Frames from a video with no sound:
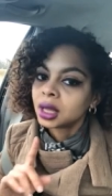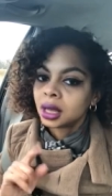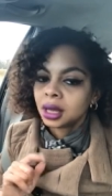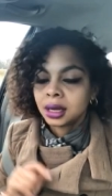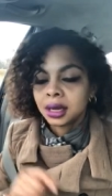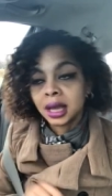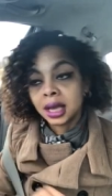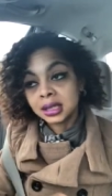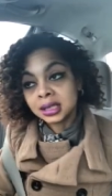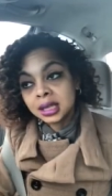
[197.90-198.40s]

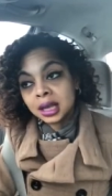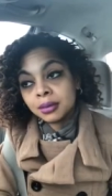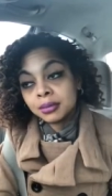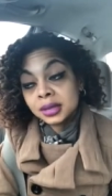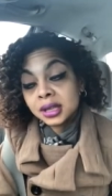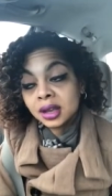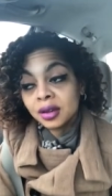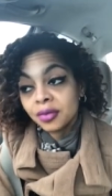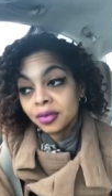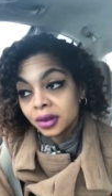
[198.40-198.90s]
That's something
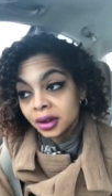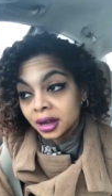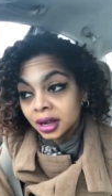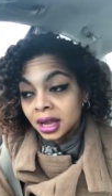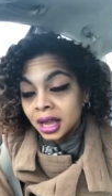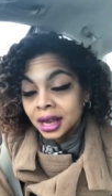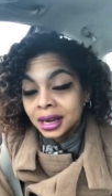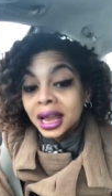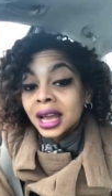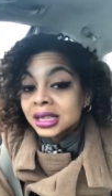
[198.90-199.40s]
different.
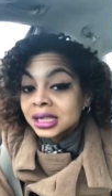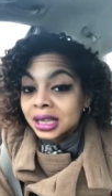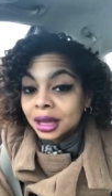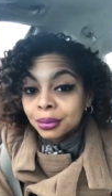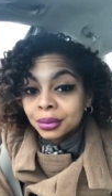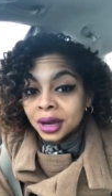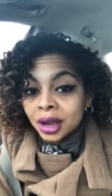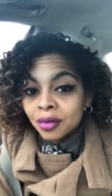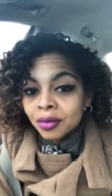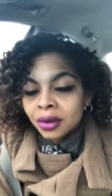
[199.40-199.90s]
That's
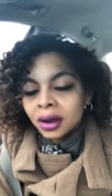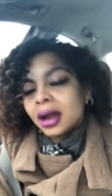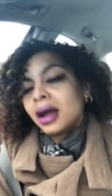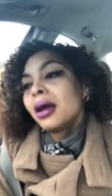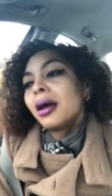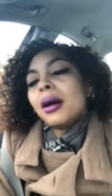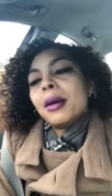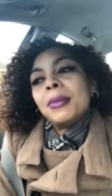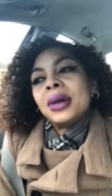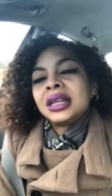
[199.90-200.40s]
something different.
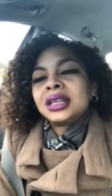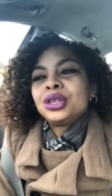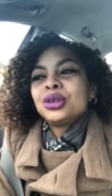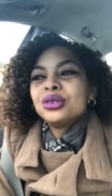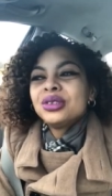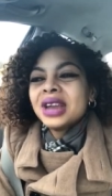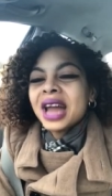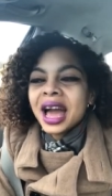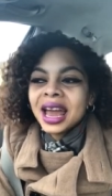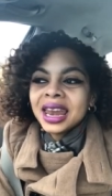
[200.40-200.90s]
But do
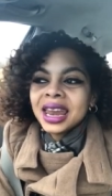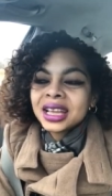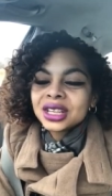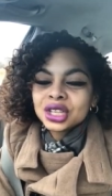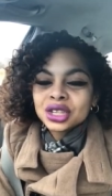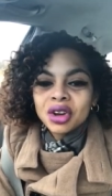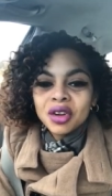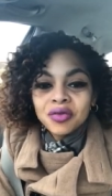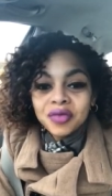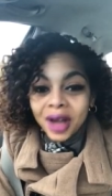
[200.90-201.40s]
not
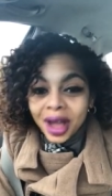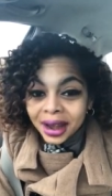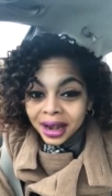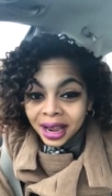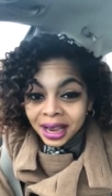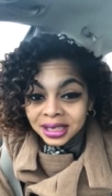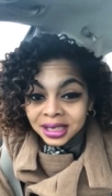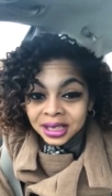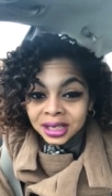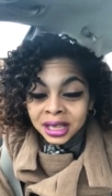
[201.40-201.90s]
let your
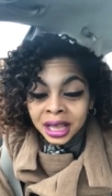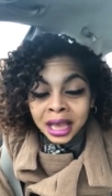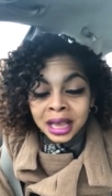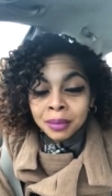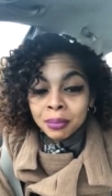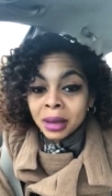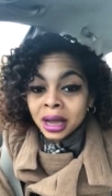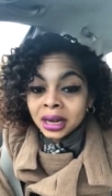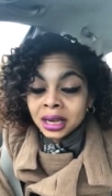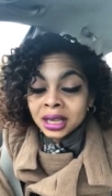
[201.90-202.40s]
finances
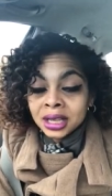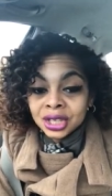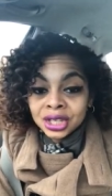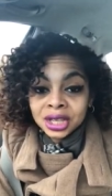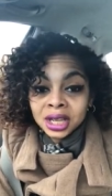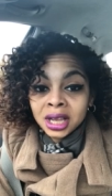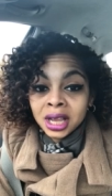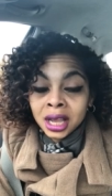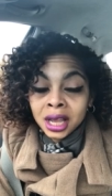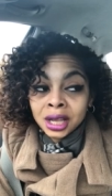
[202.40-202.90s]
and money and
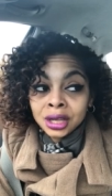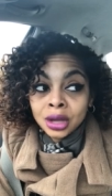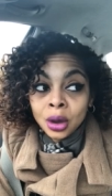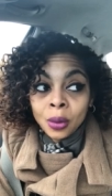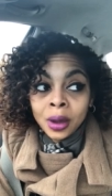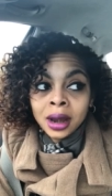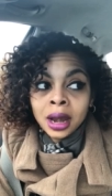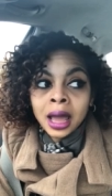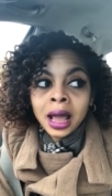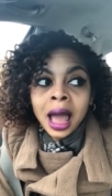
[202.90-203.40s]
shit get in your
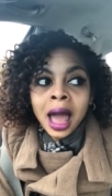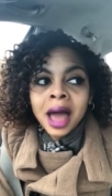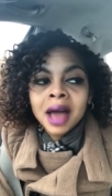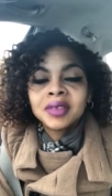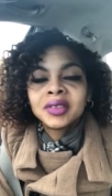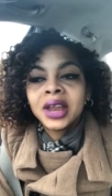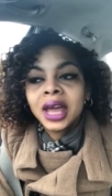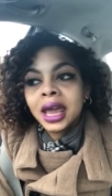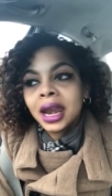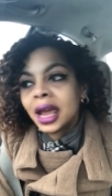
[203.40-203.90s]
way. Like
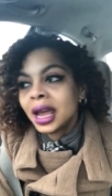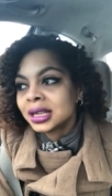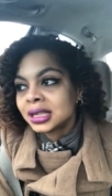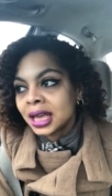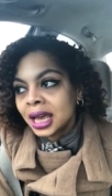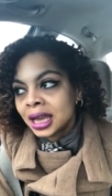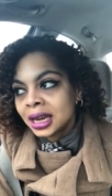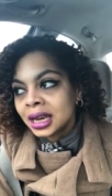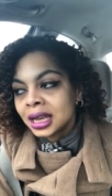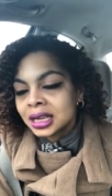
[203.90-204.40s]
I've dead ass
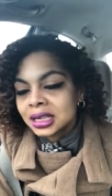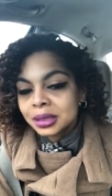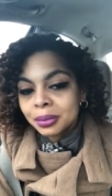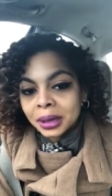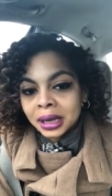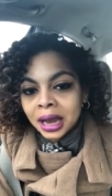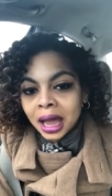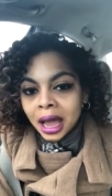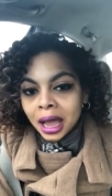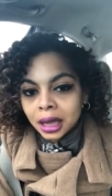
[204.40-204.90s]
had niggas
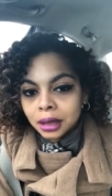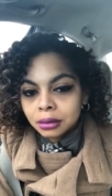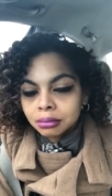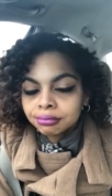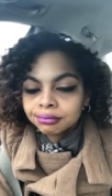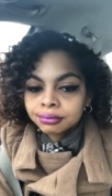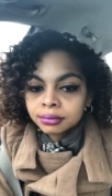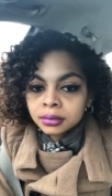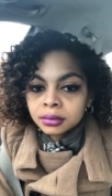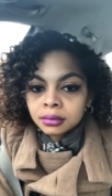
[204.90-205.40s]
be like,
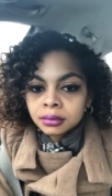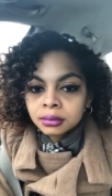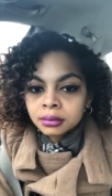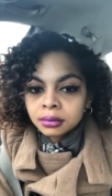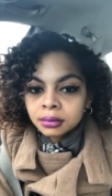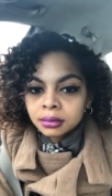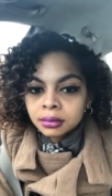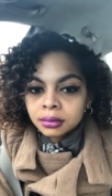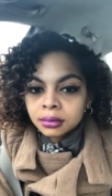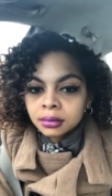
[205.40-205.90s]

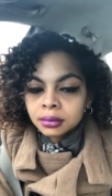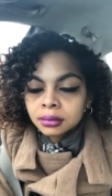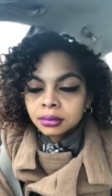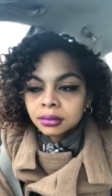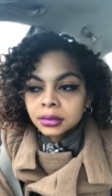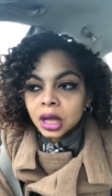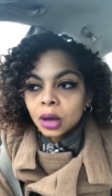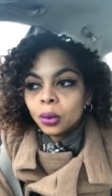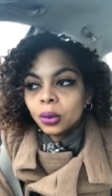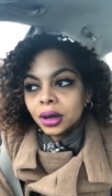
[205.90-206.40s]

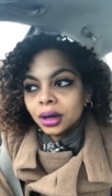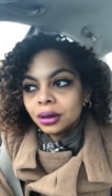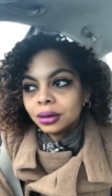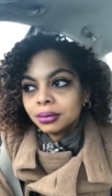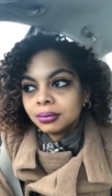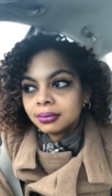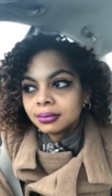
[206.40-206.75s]
well,